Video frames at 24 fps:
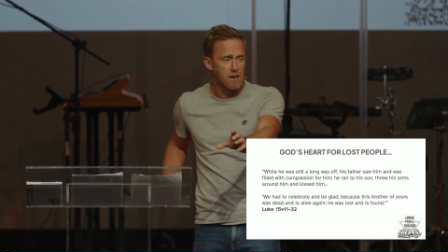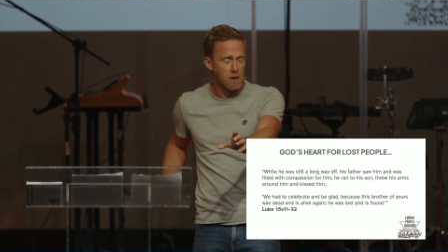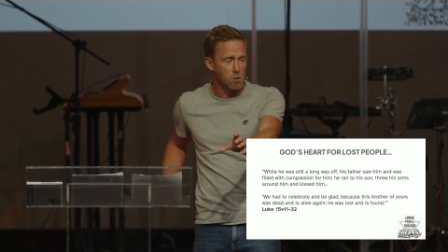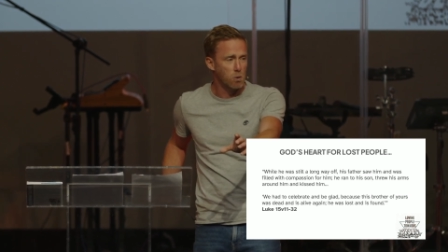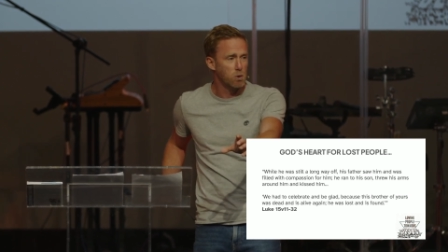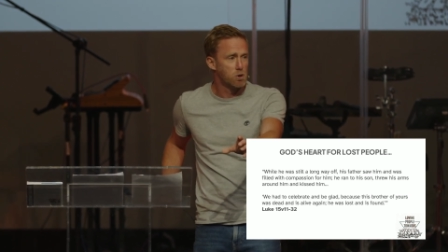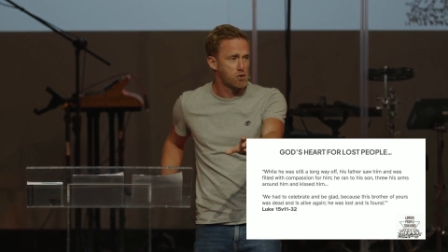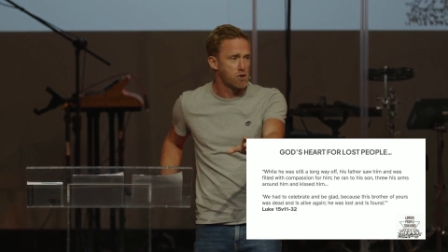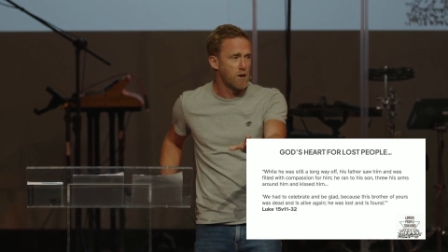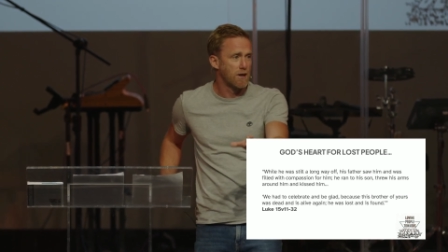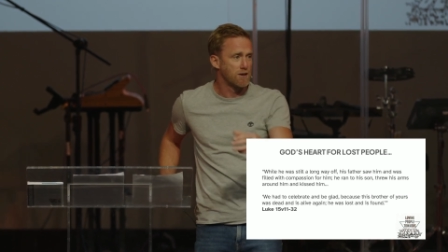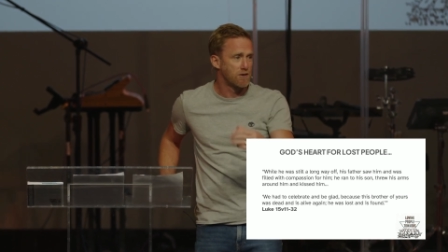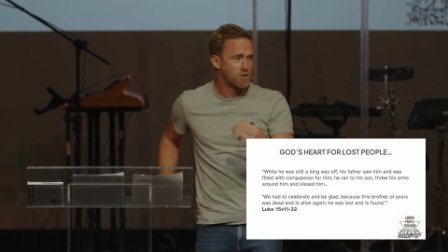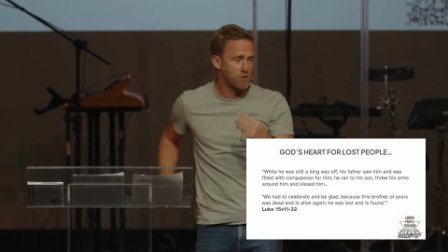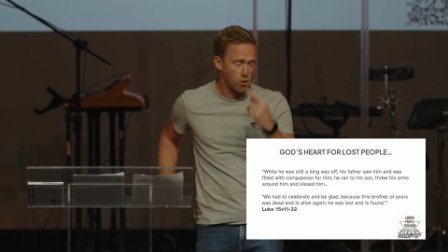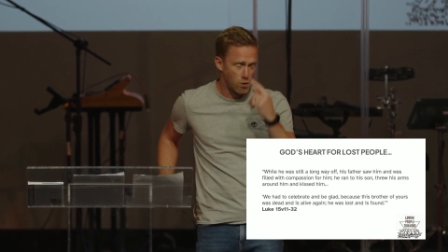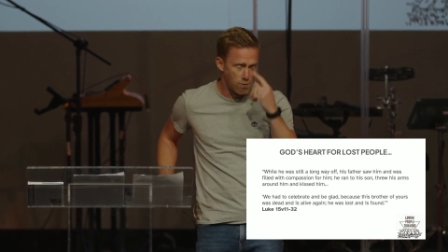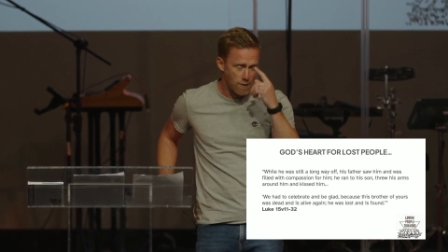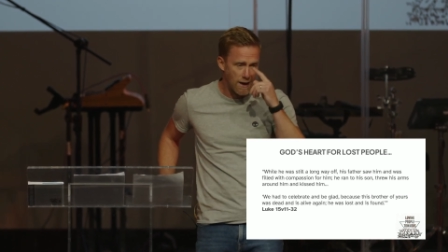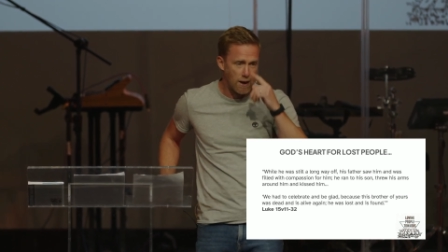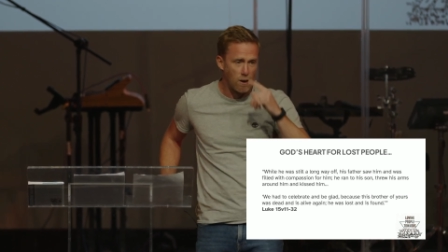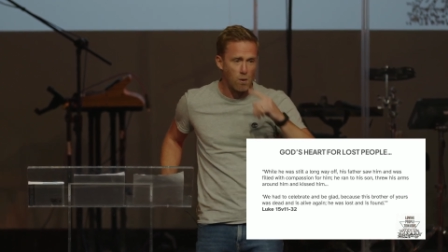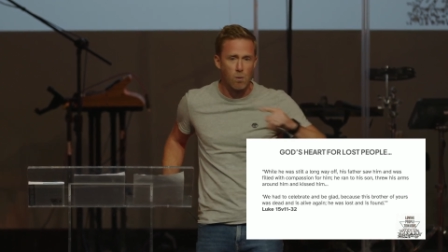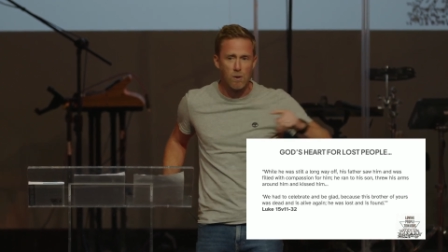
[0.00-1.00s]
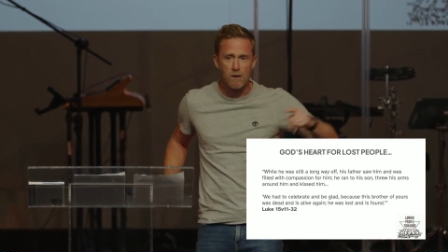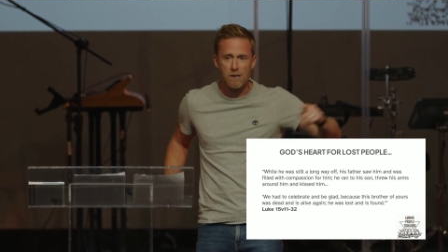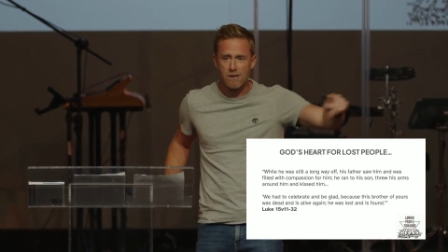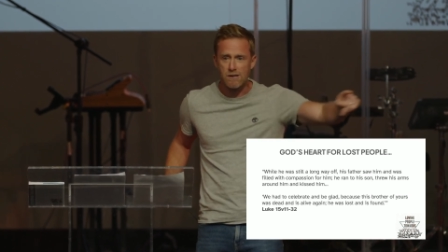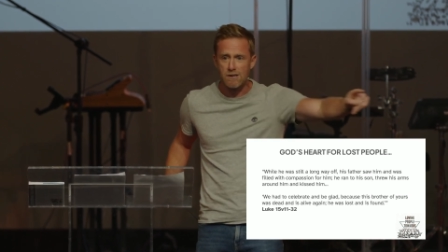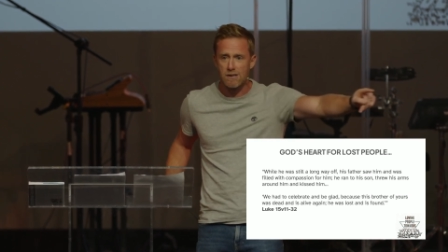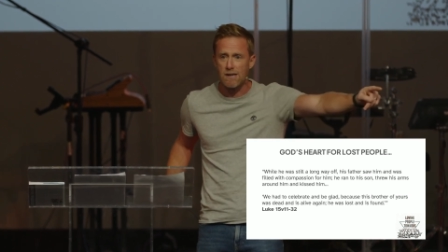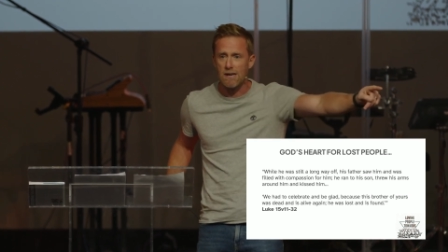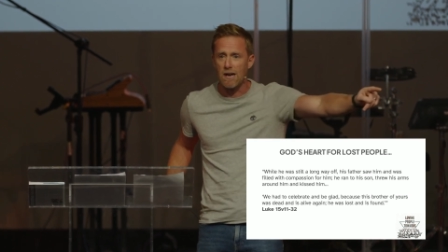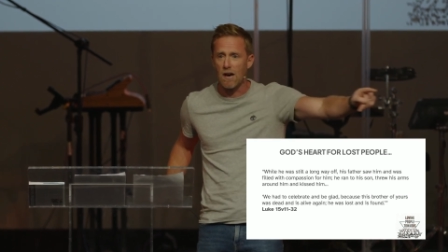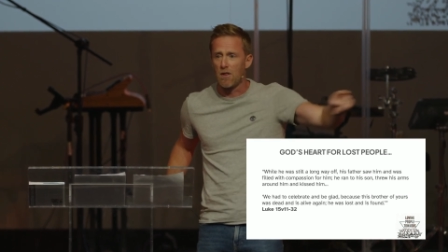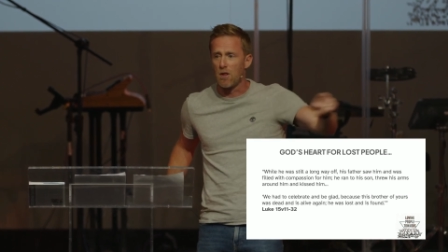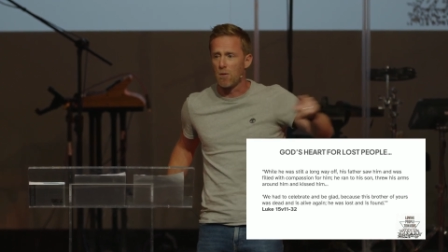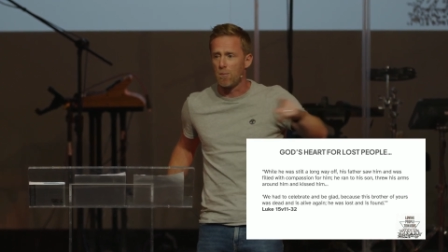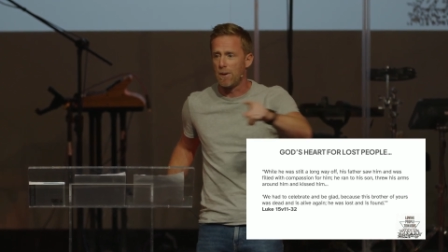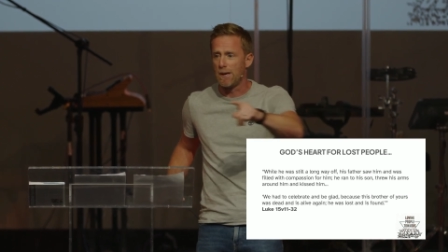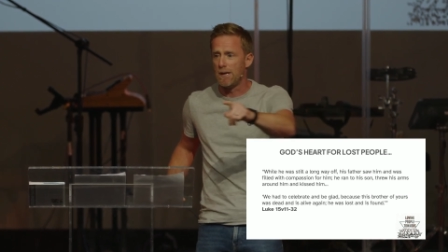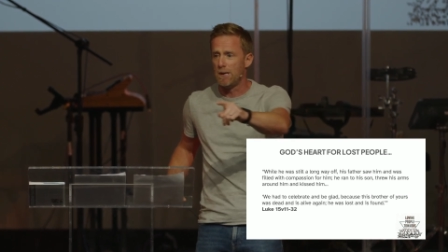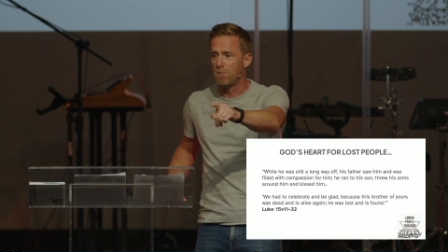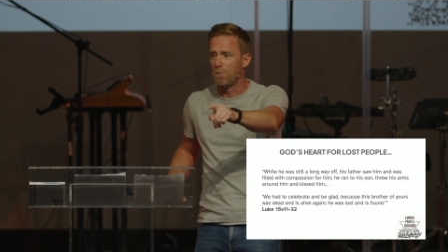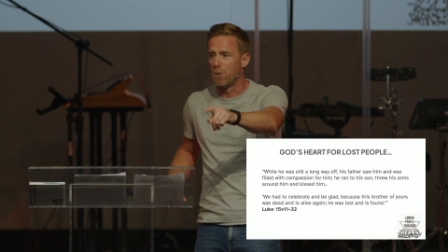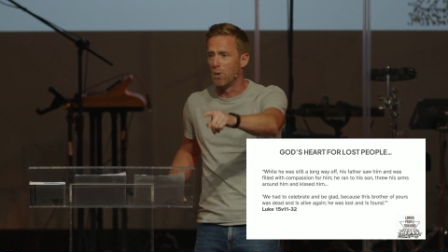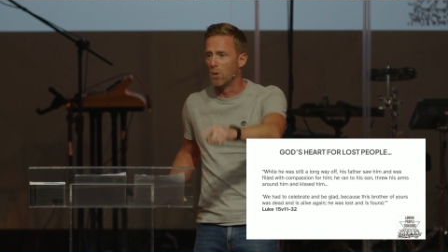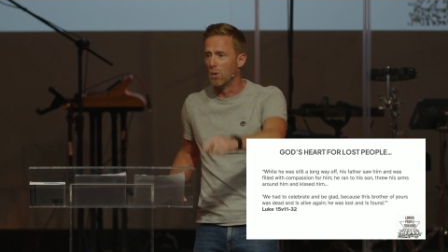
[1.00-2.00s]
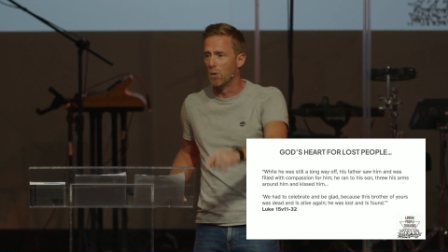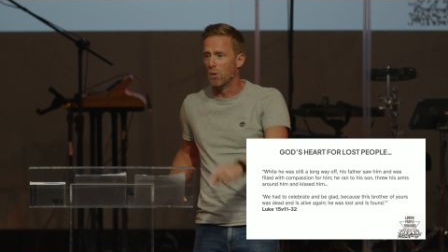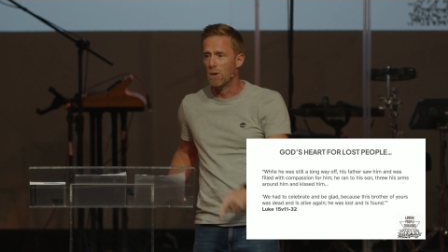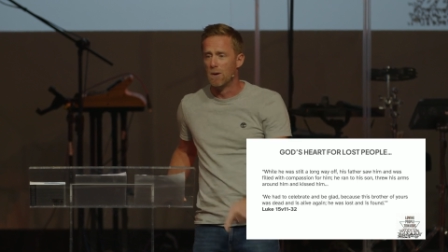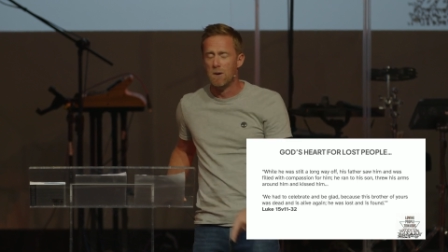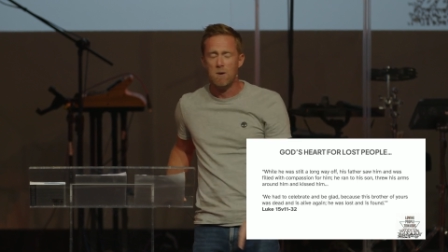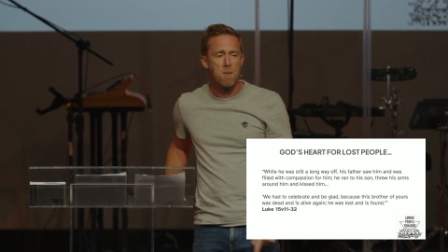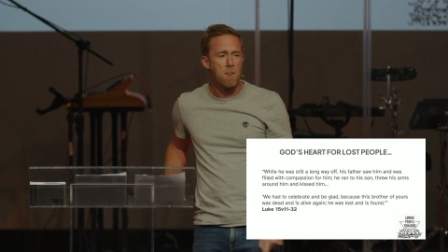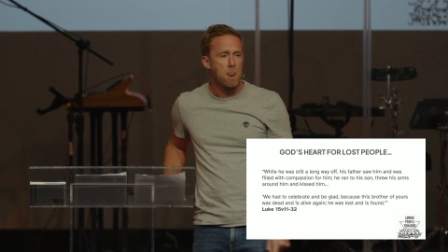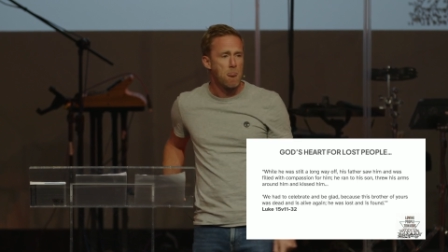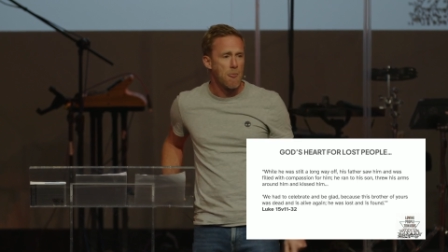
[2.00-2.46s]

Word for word: it will transform how we see other people